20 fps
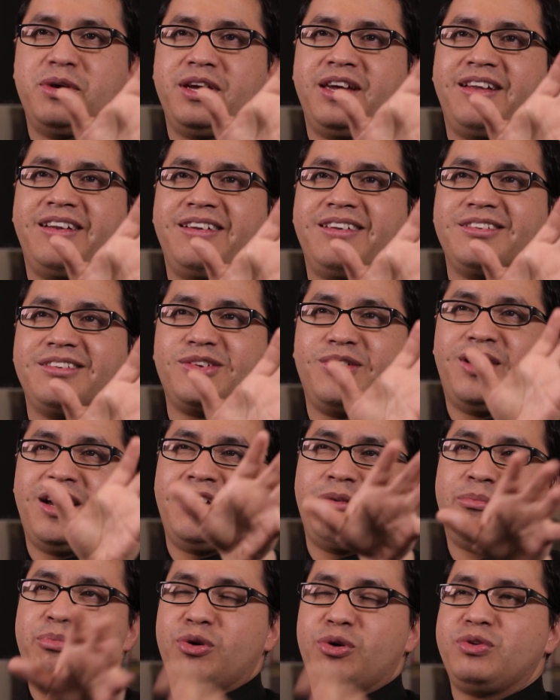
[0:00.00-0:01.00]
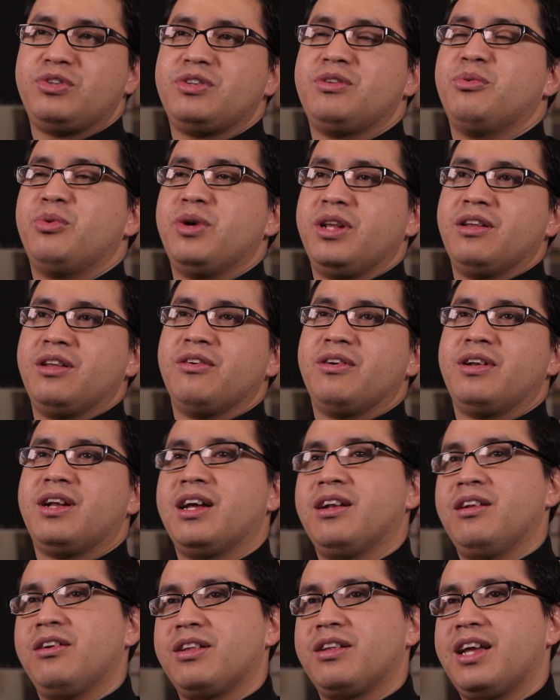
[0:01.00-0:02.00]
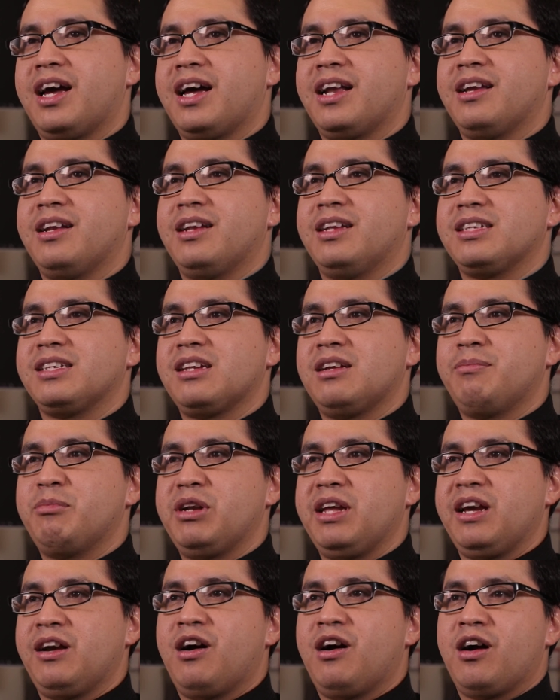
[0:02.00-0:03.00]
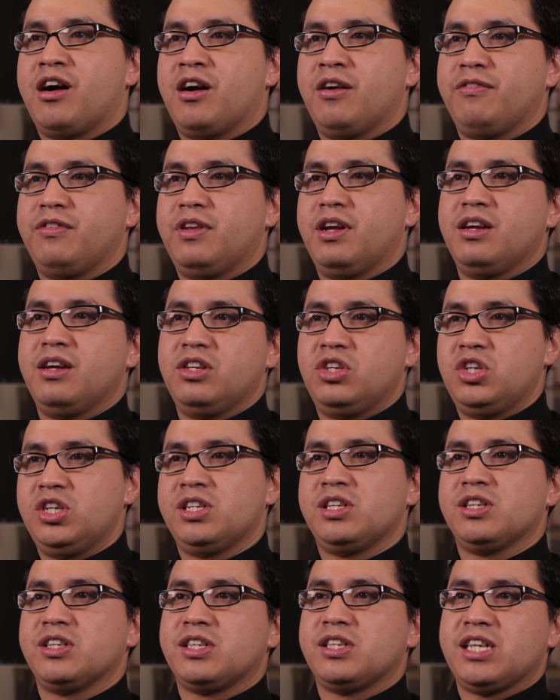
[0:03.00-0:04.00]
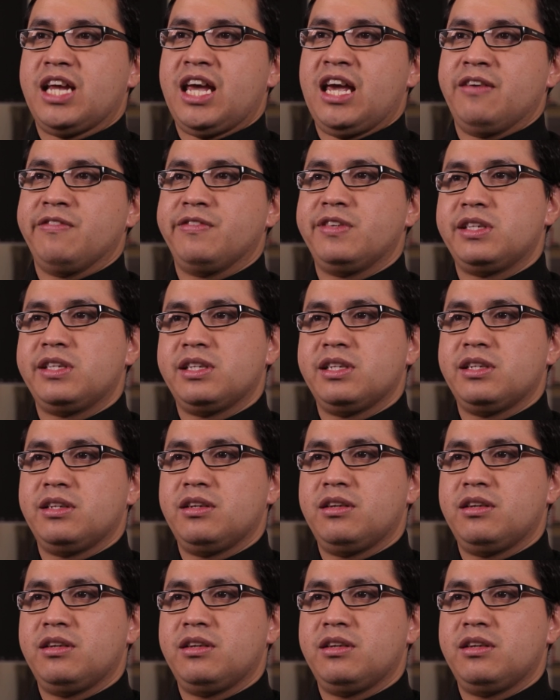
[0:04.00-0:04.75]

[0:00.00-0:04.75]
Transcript: And so I approached the window and I looked at it, and somebody carved "Jesus saves,"